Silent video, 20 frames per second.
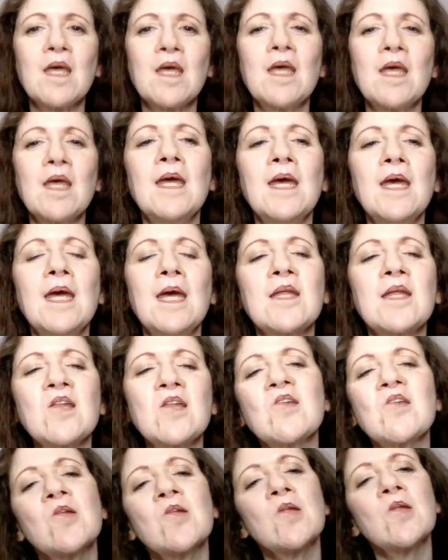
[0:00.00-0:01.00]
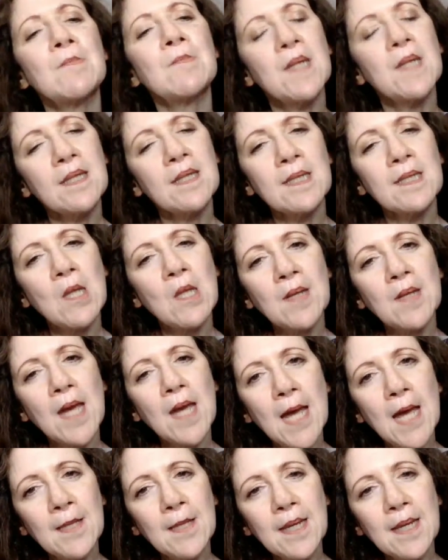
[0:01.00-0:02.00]
In addition to the pieces I'll be
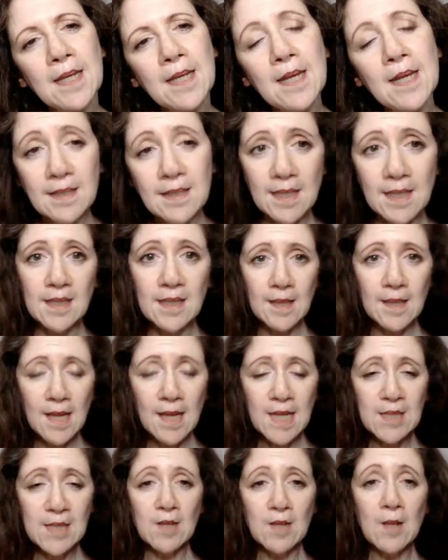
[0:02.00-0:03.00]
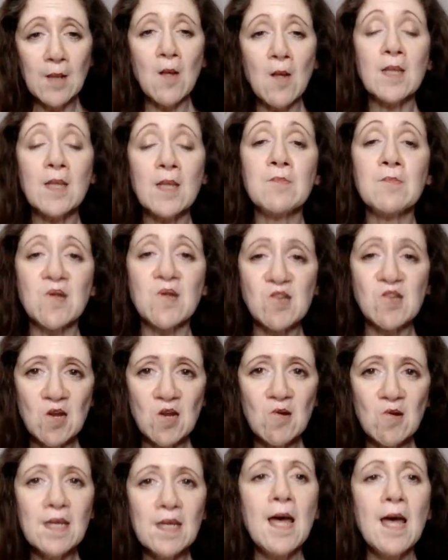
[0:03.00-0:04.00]
highlighting, as I did last week, I'll also be
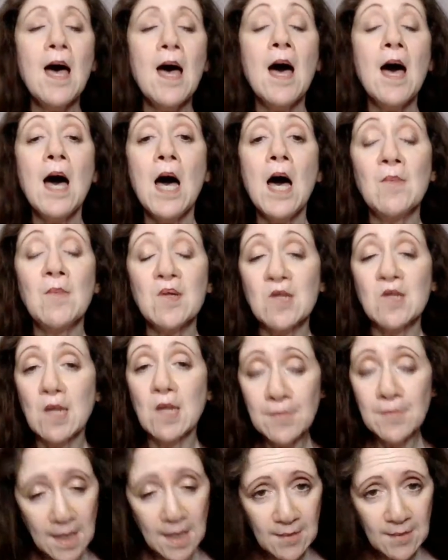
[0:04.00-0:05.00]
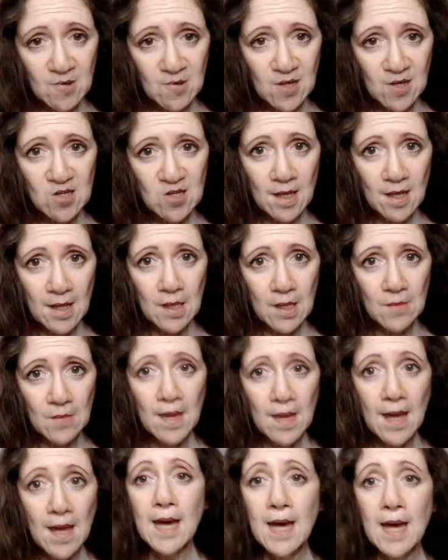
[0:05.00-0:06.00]
sharing how much I paid for each item
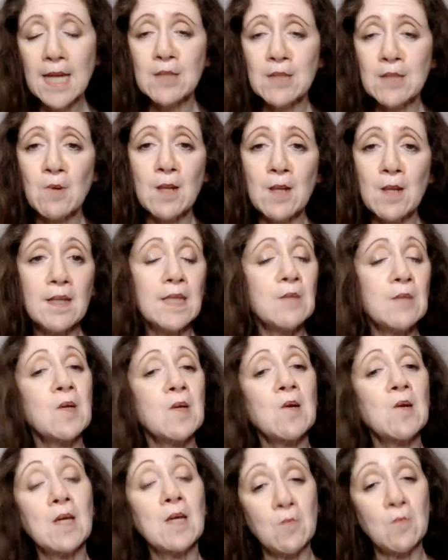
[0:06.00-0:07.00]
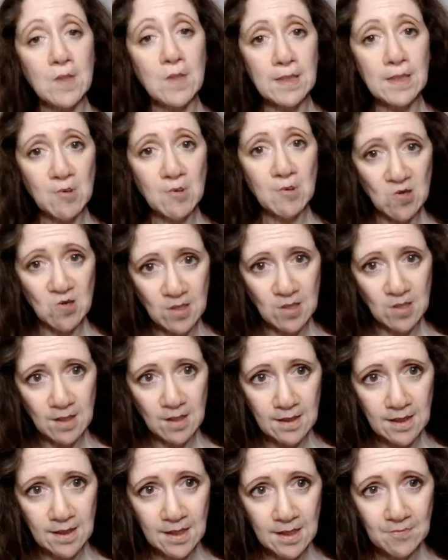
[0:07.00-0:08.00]
as well as where it was
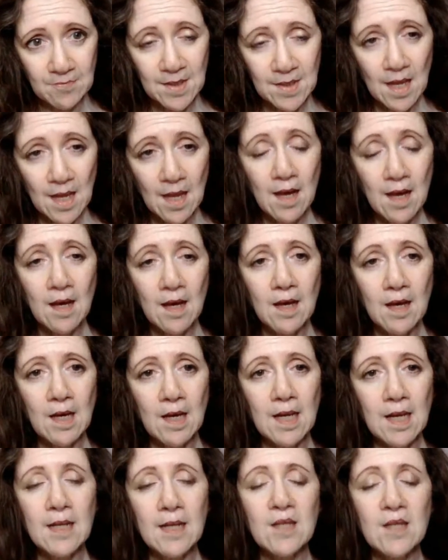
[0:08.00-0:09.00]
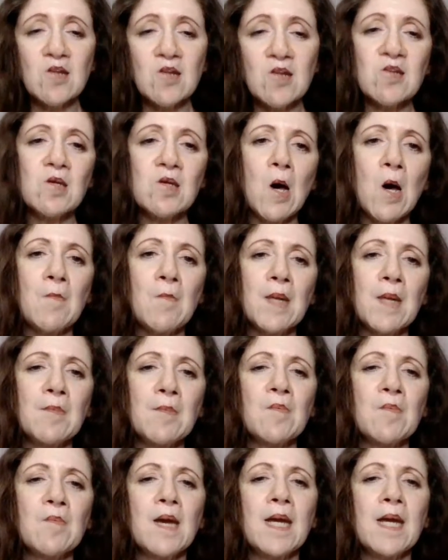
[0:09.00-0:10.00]
purchased. In addition, I'll be
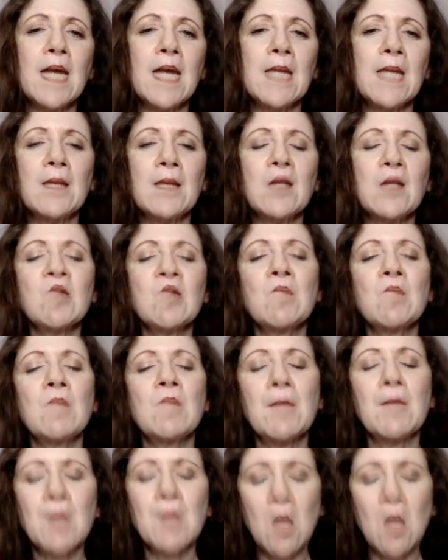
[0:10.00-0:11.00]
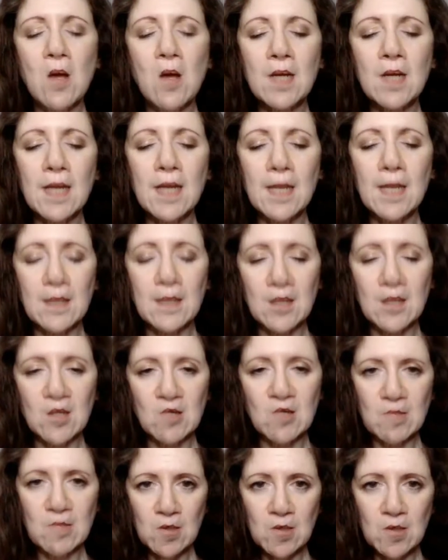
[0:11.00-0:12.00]
providing a link to my blog in the
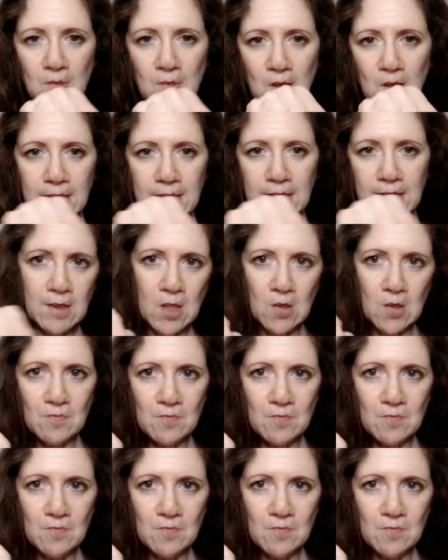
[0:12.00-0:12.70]
description box below